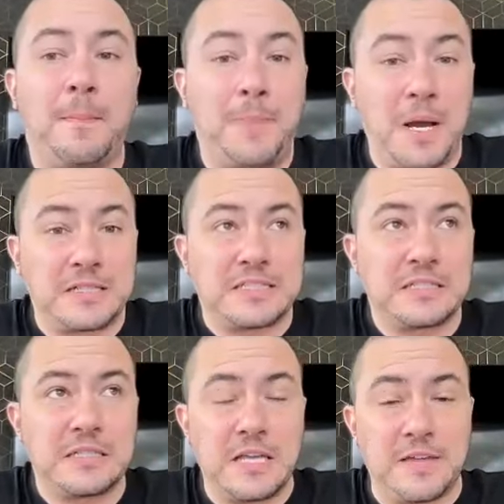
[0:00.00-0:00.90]

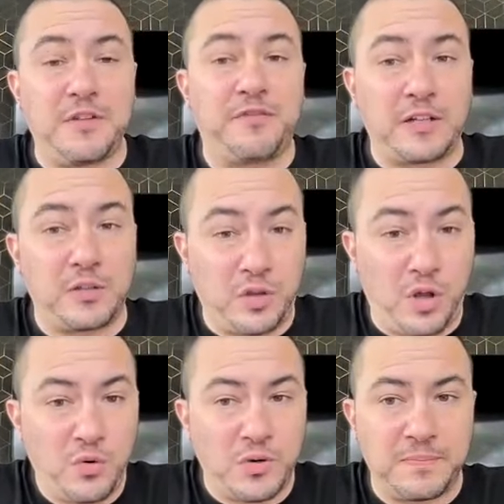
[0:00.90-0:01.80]
But if you follow
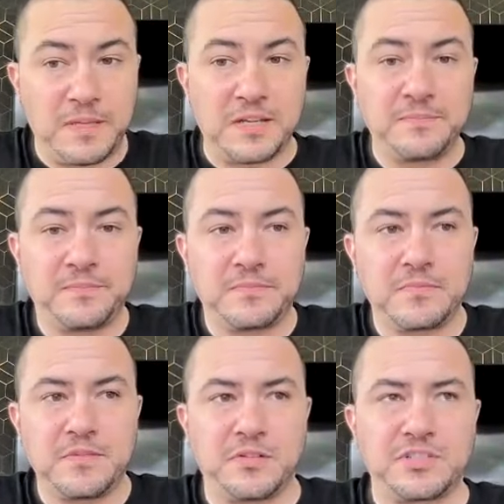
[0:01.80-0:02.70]
along with me,
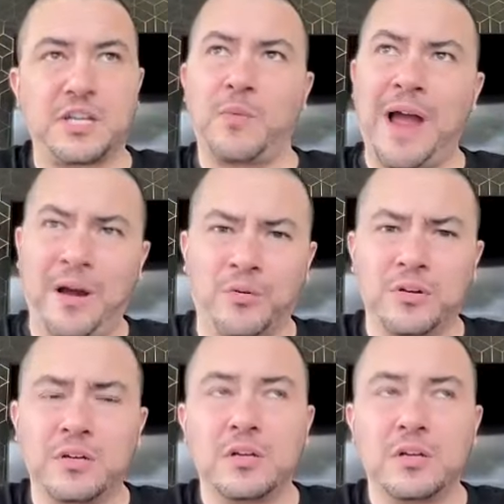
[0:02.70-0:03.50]
you'll say, wow,